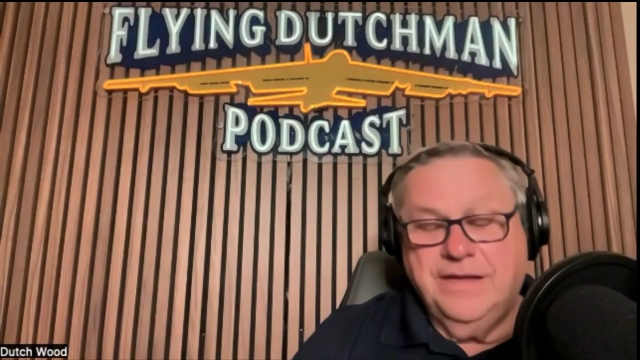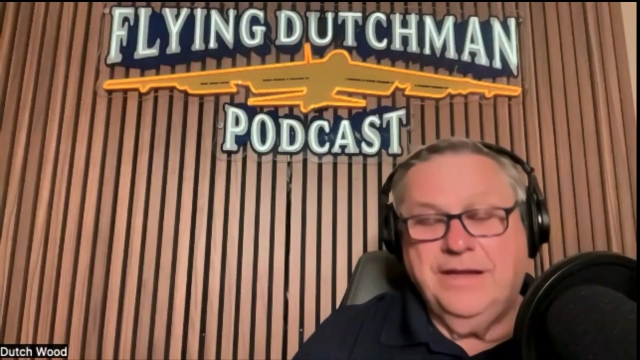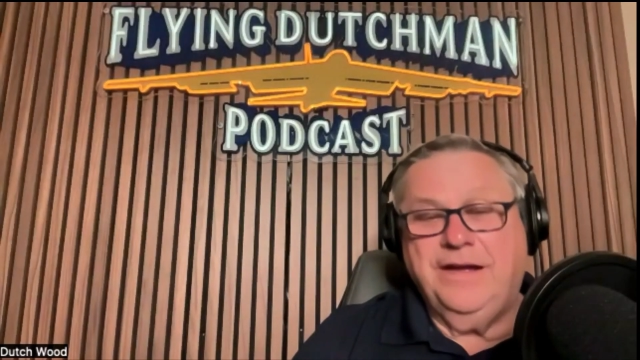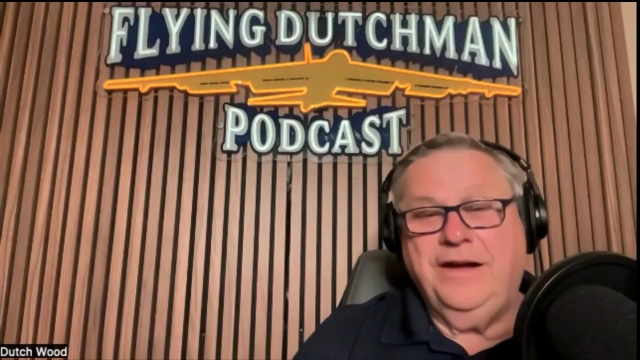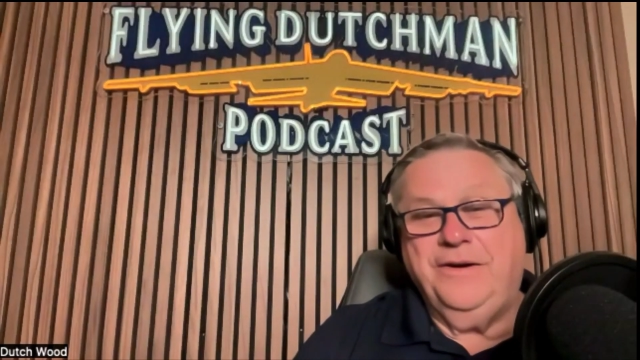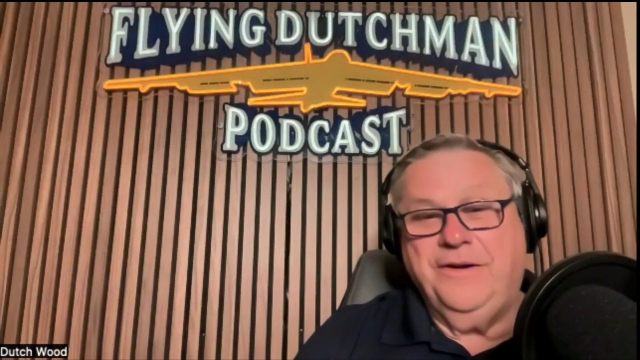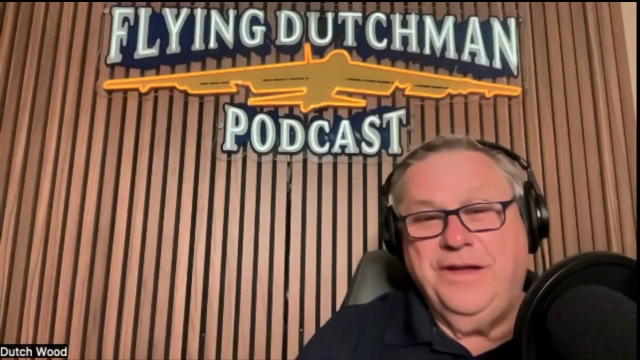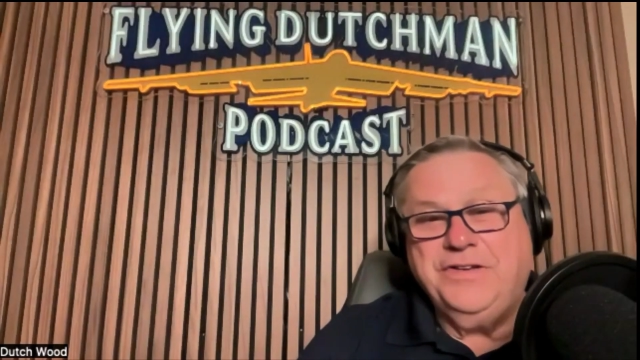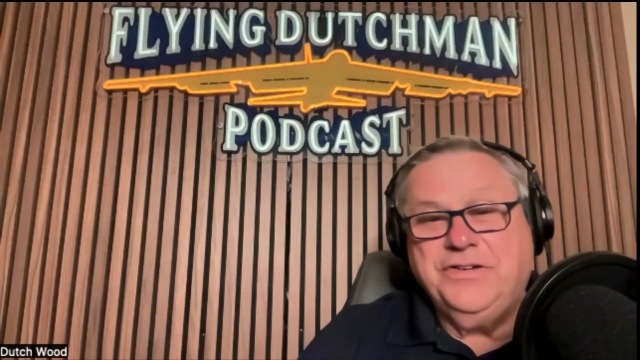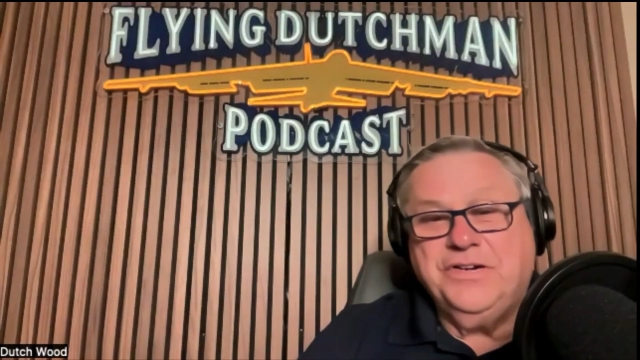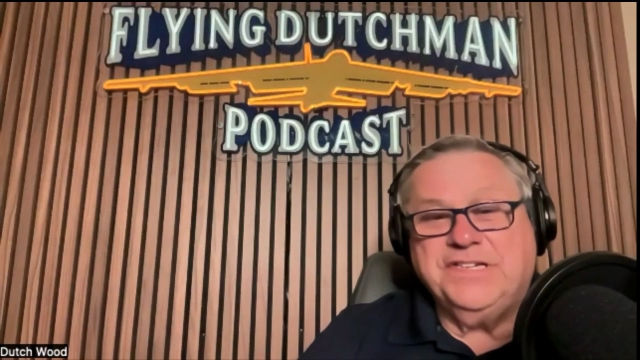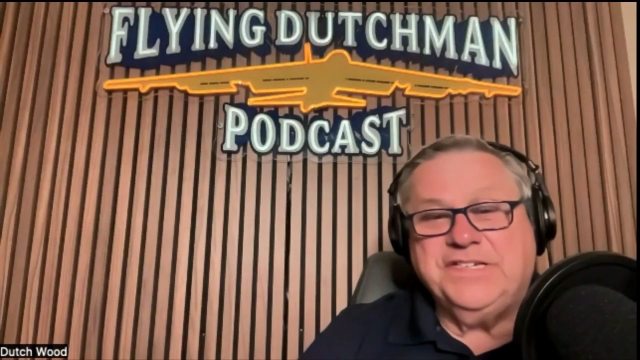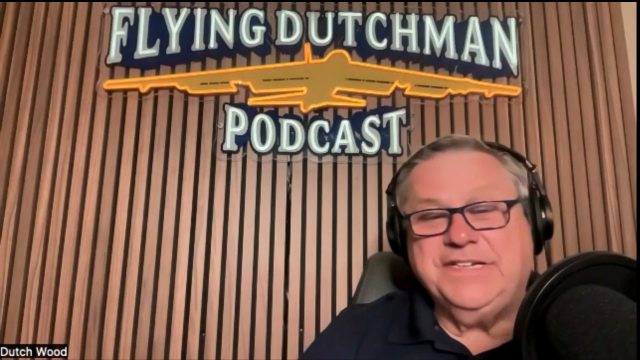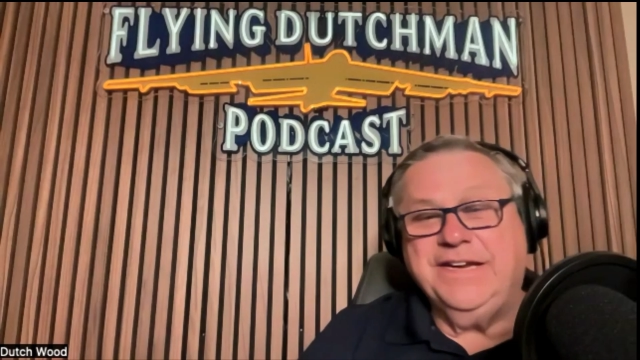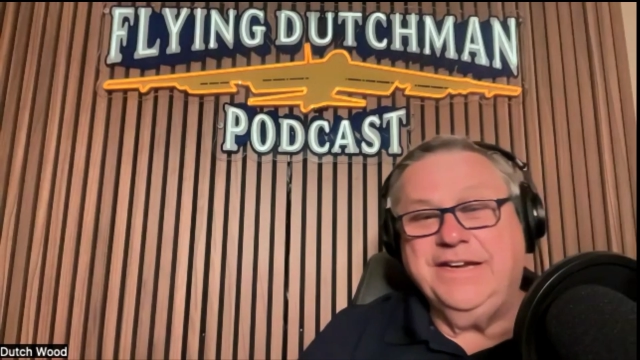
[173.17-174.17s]
Oh,
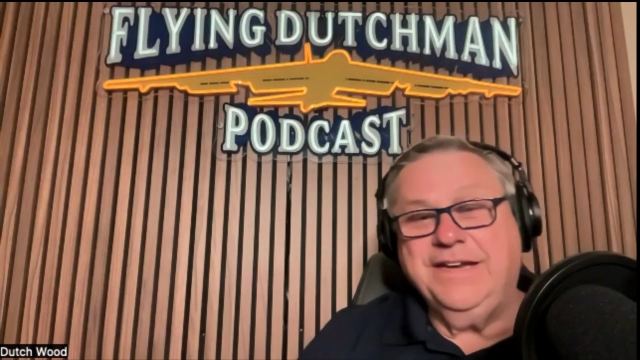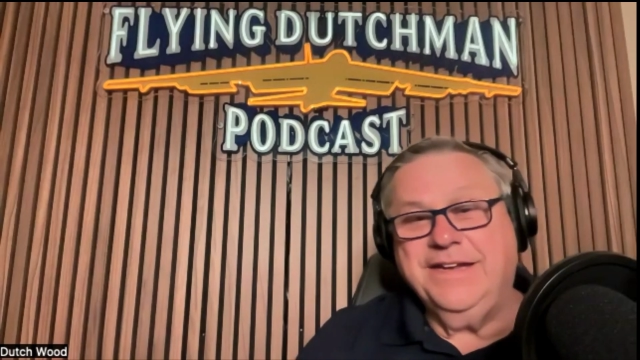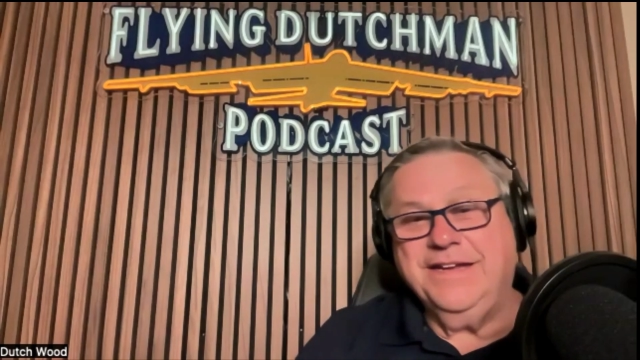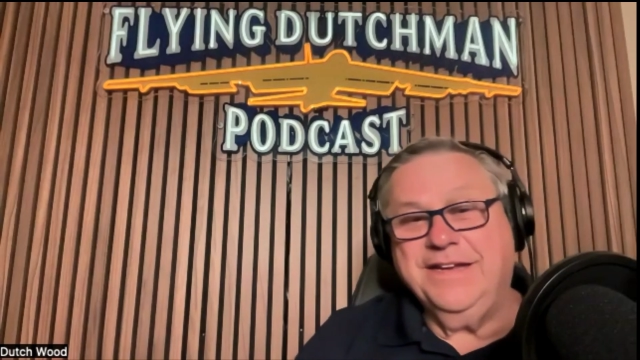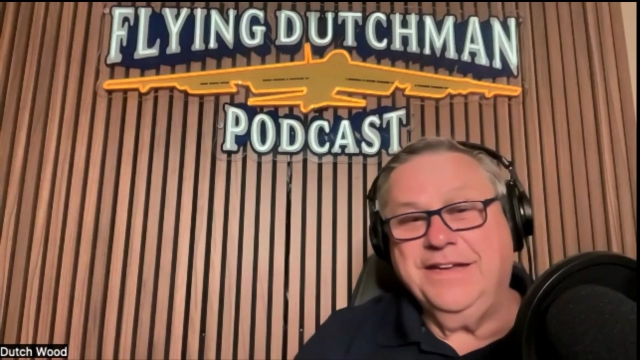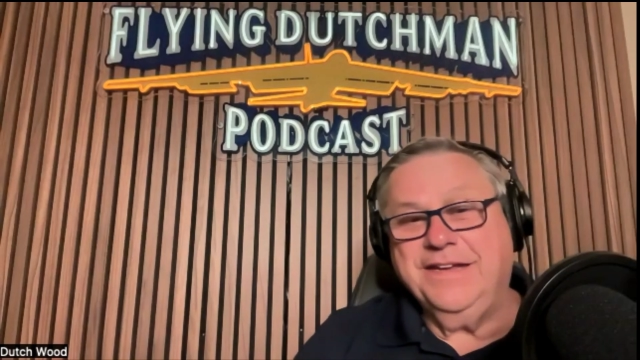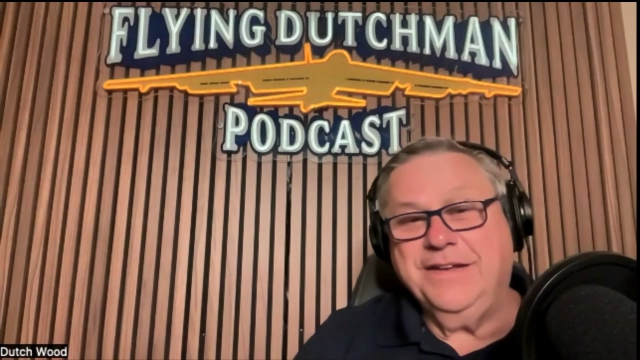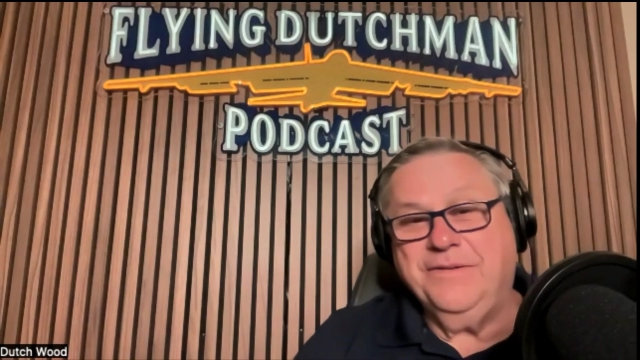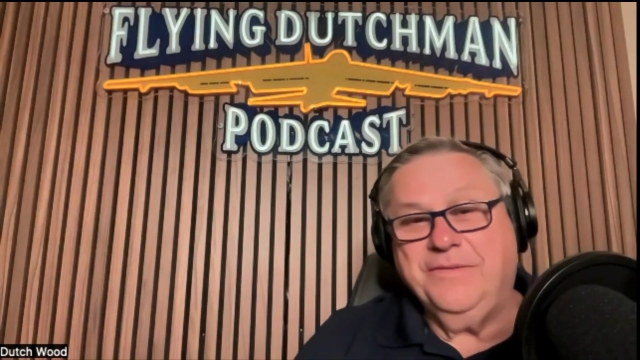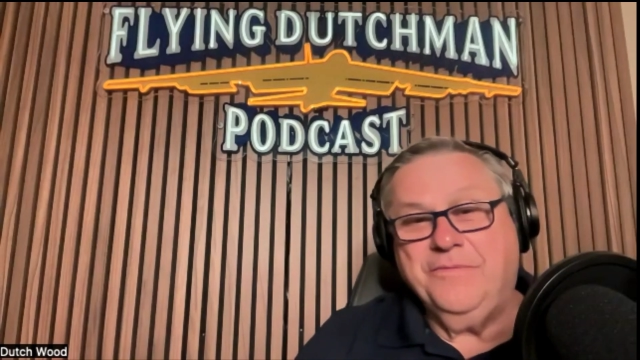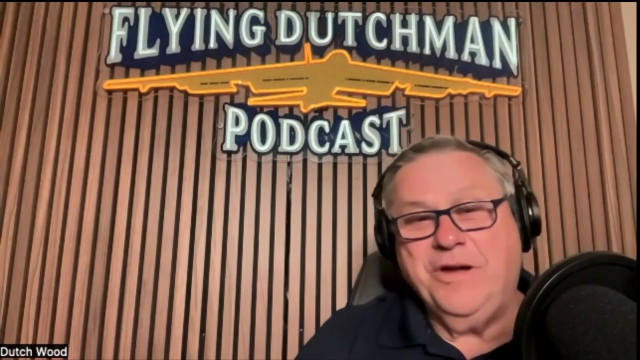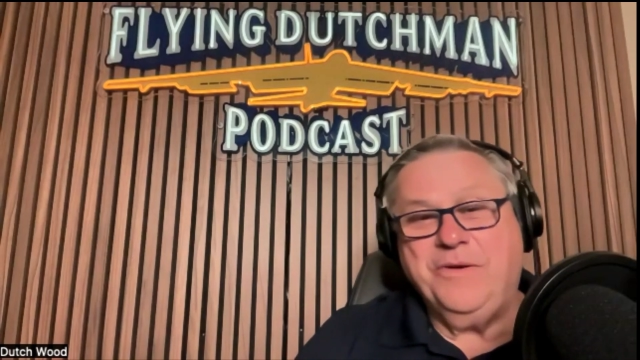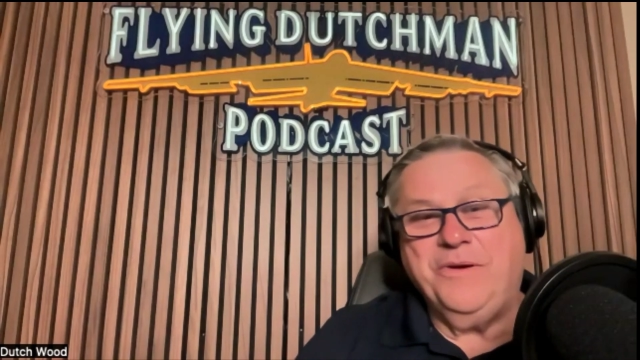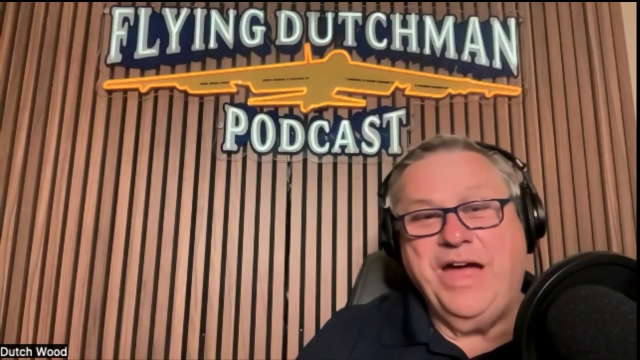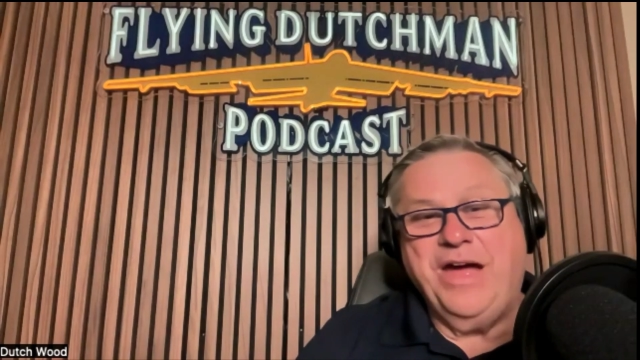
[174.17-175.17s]
interesting.
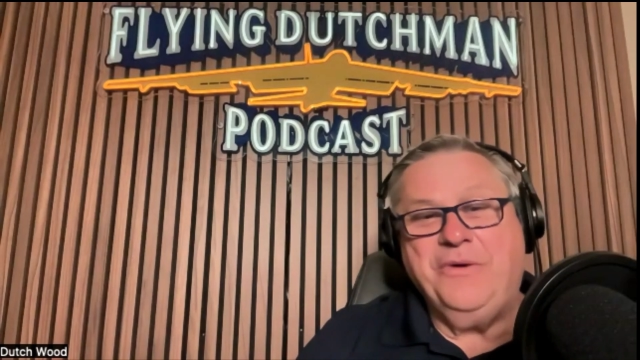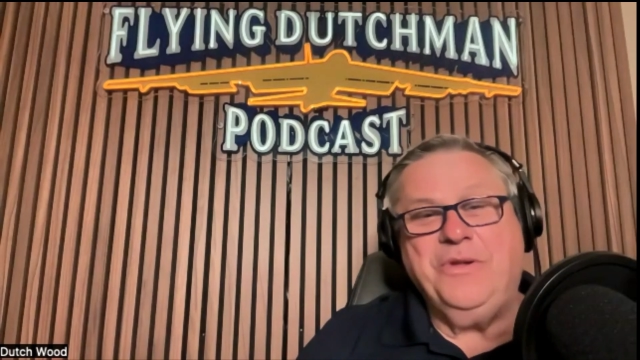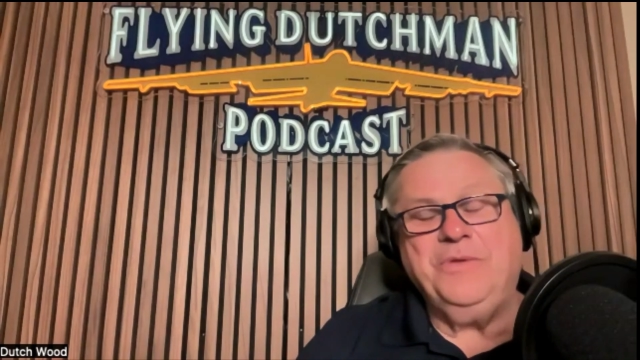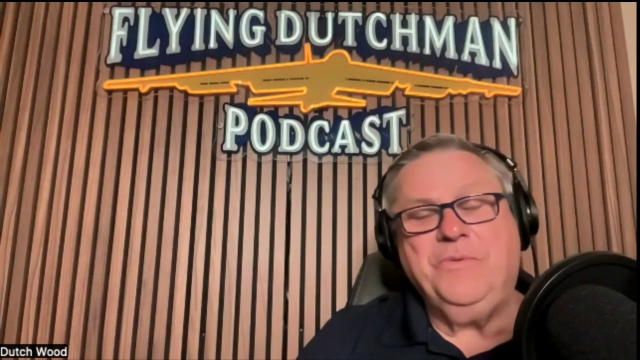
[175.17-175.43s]
Well, how old